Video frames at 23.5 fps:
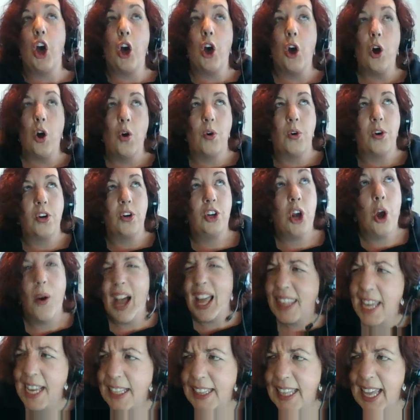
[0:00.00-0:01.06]
no. I think
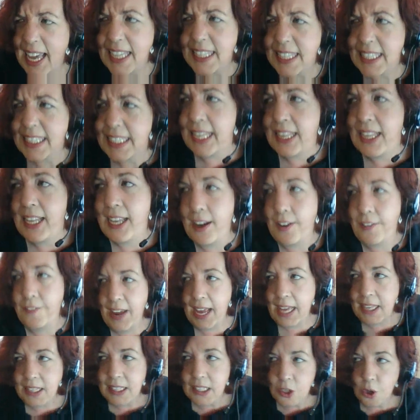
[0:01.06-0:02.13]
that's in the advanced
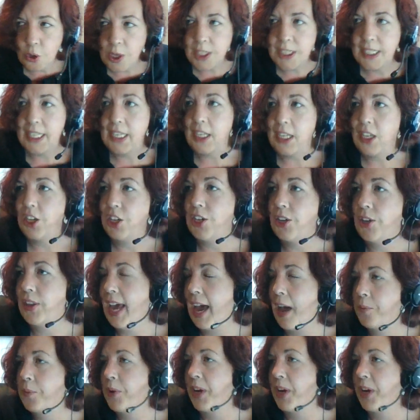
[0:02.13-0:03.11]
course that you do that one.